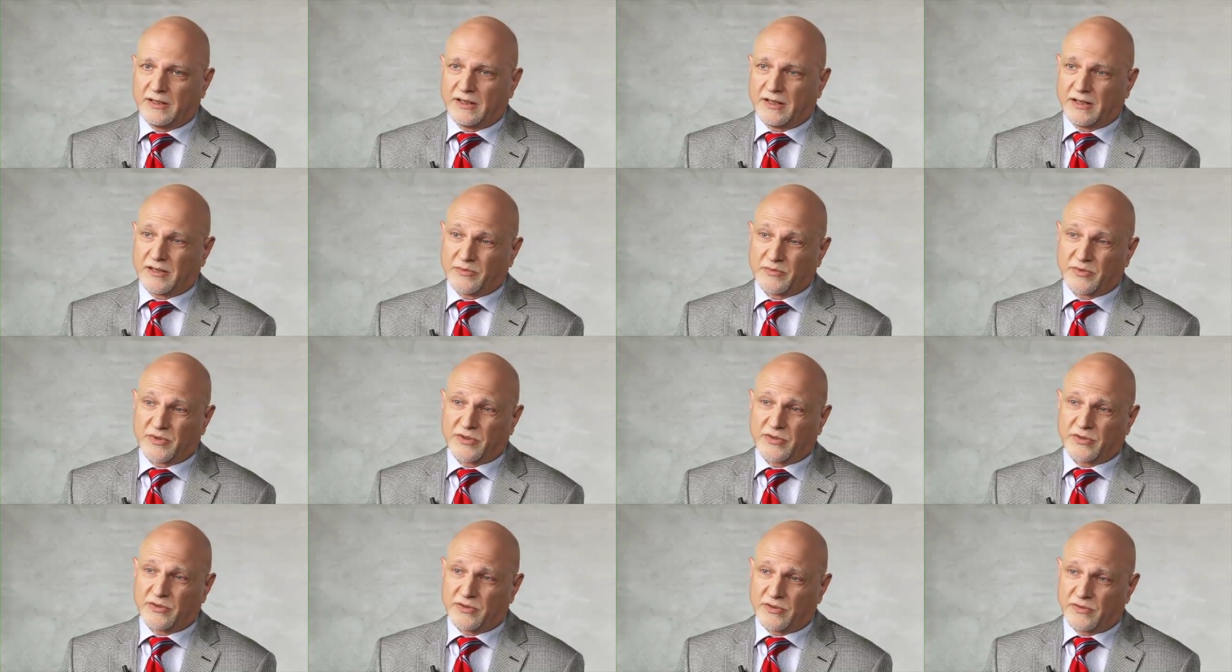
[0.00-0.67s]
They can
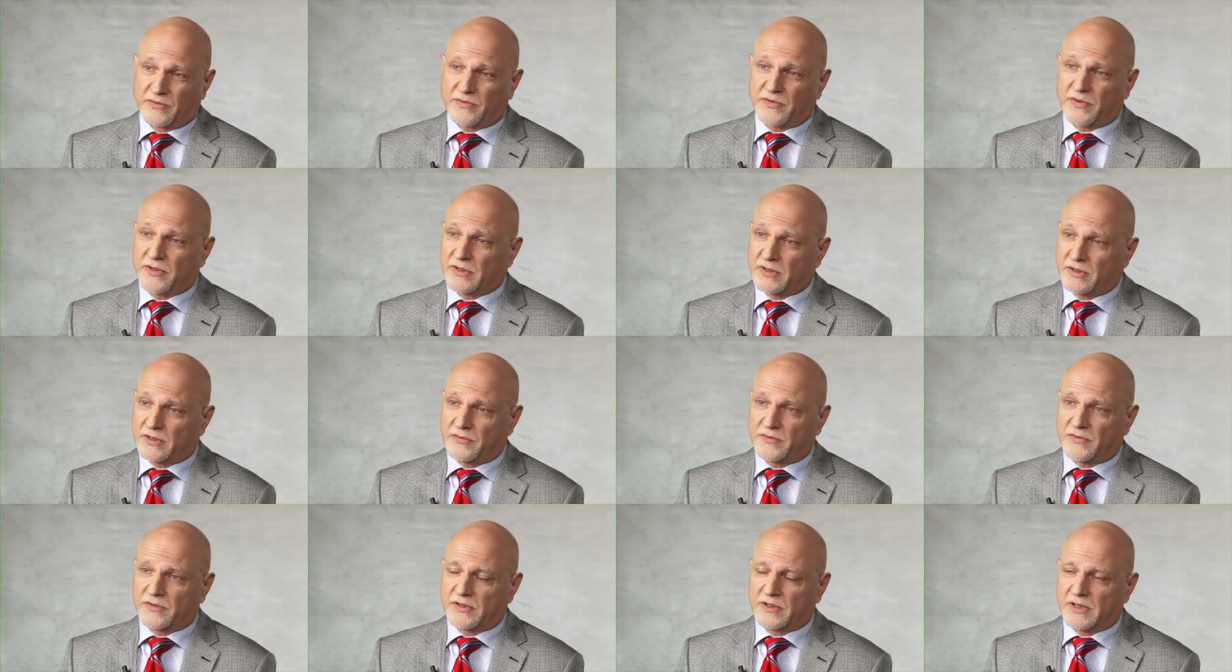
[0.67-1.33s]
return to
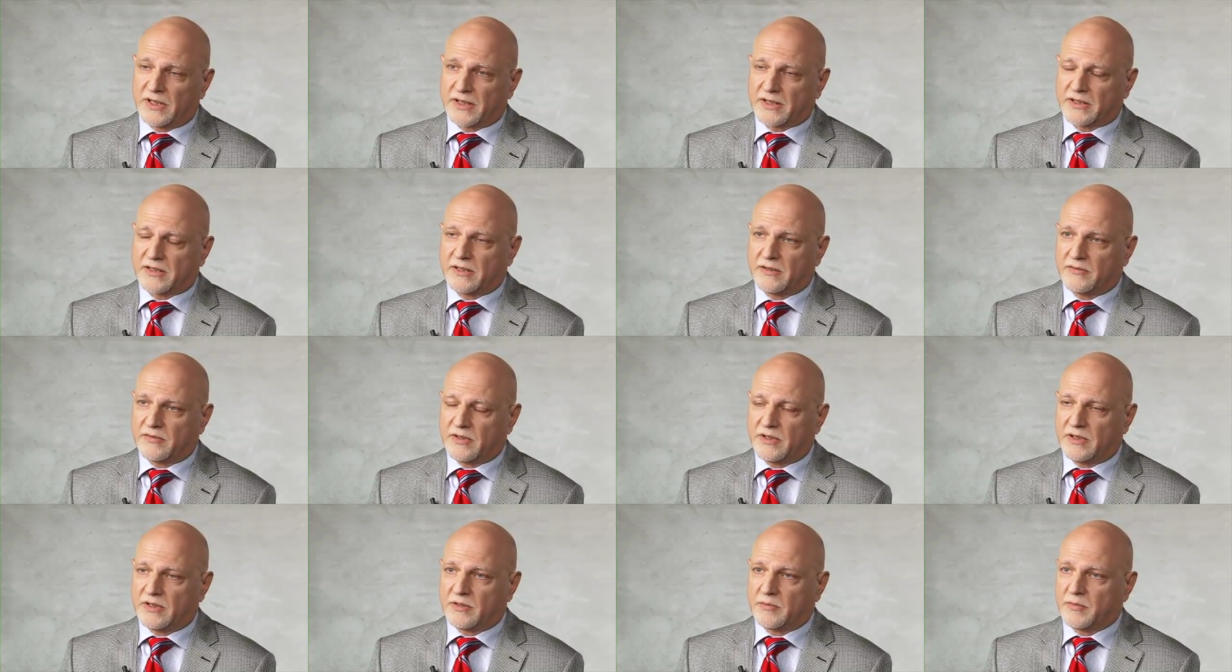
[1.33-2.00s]
fairly full
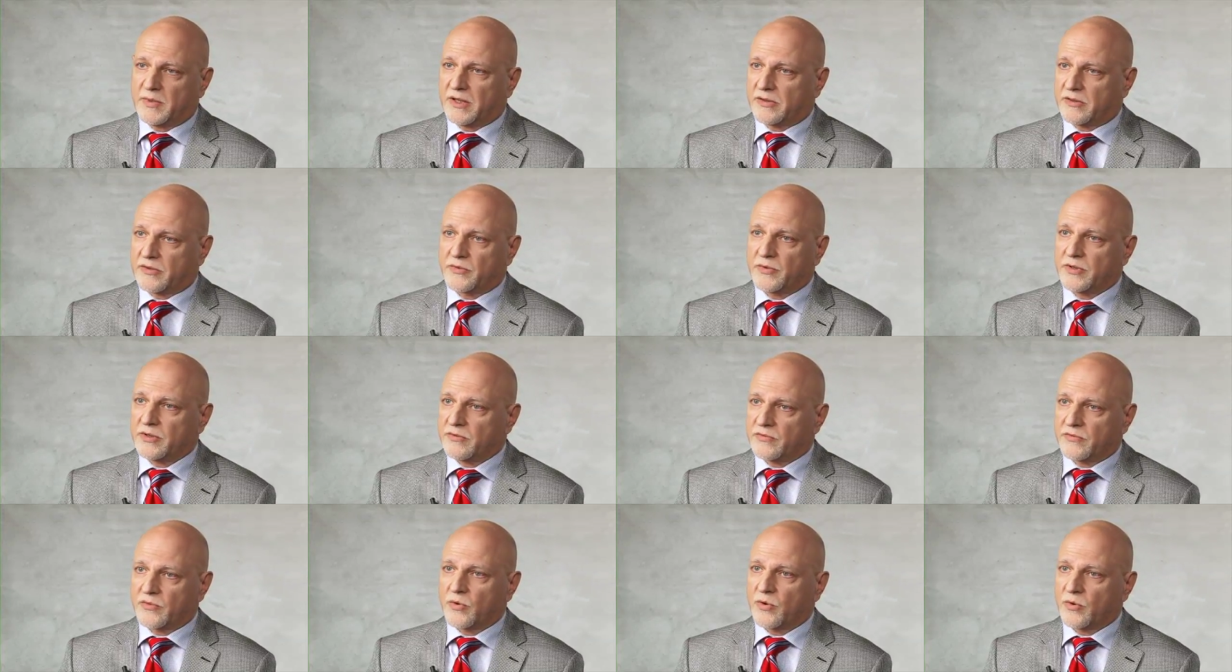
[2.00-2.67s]
activity in about
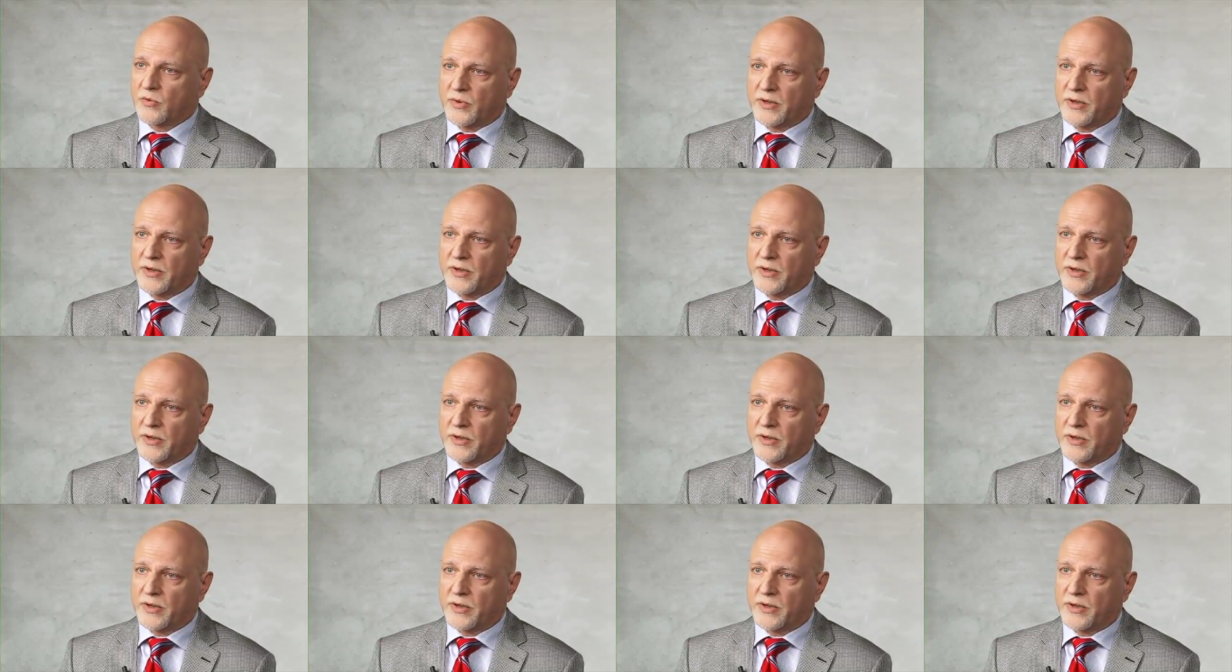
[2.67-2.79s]
three to four